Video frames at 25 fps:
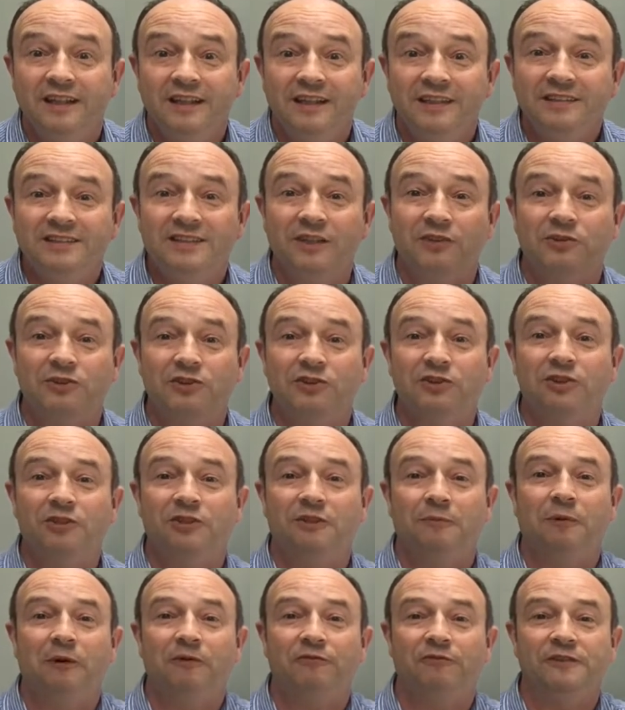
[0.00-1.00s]
So to do
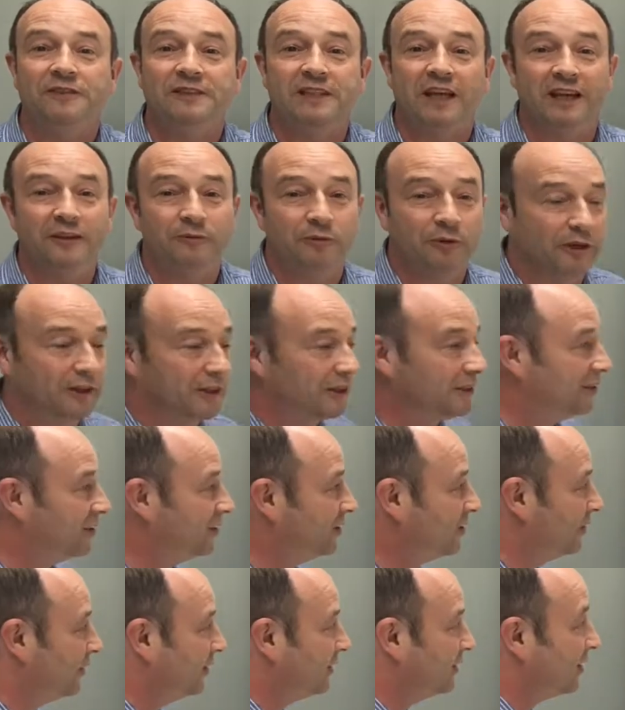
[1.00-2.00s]
the puffin's head, what I'm going to
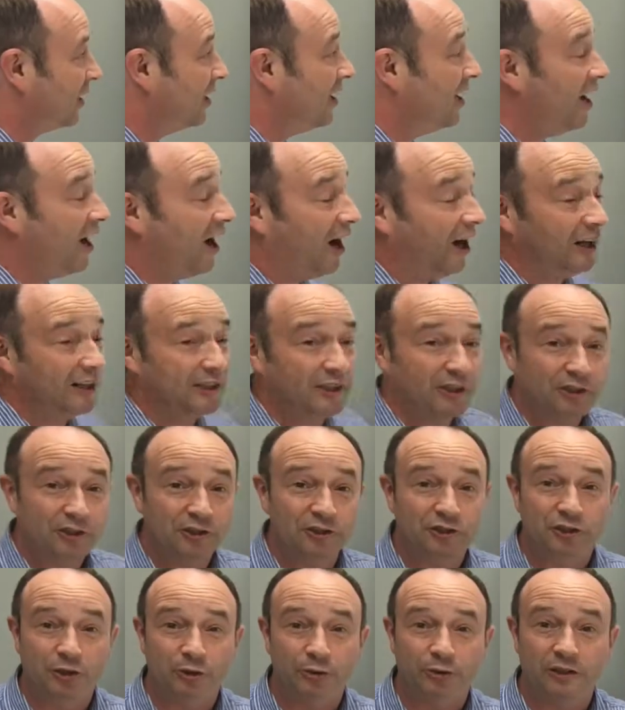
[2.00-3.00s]
do is I'm going to
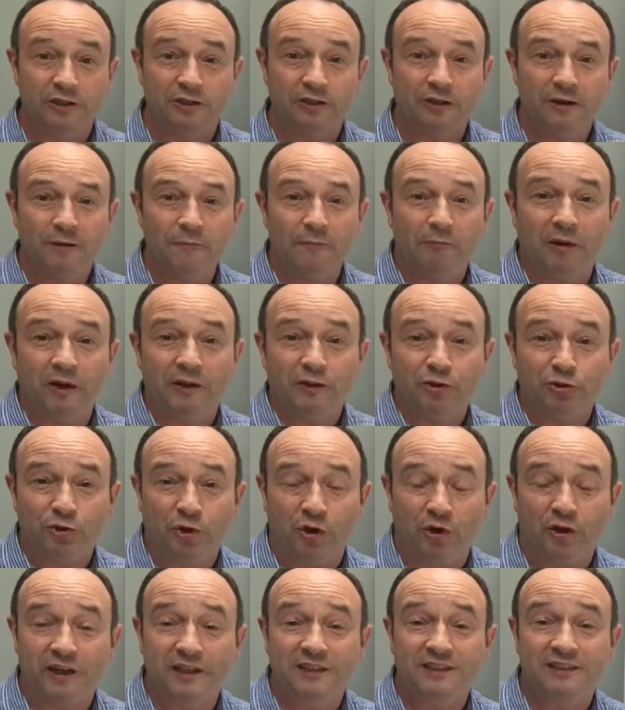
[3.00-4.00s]
do it by
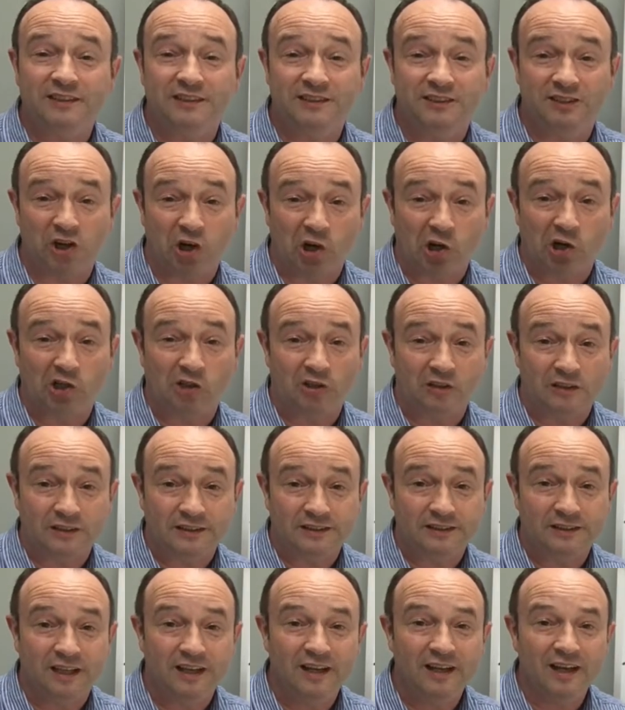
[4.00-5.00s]
drawing
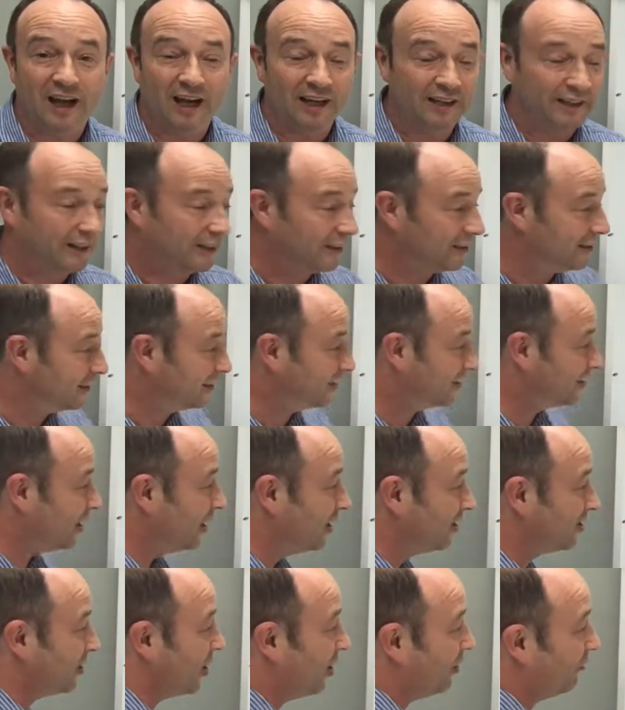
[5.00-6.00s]
circles. And I'm going to
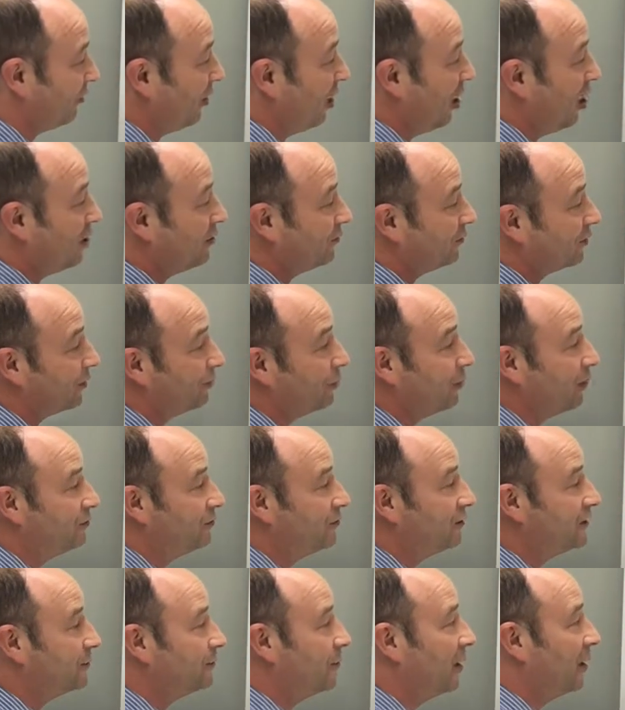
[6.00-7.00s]
start off over the
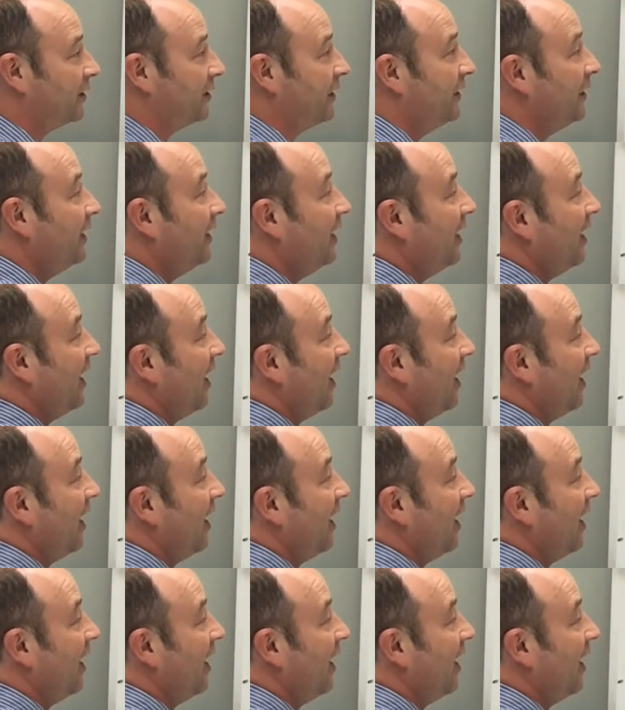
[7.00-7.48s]
puffin's body.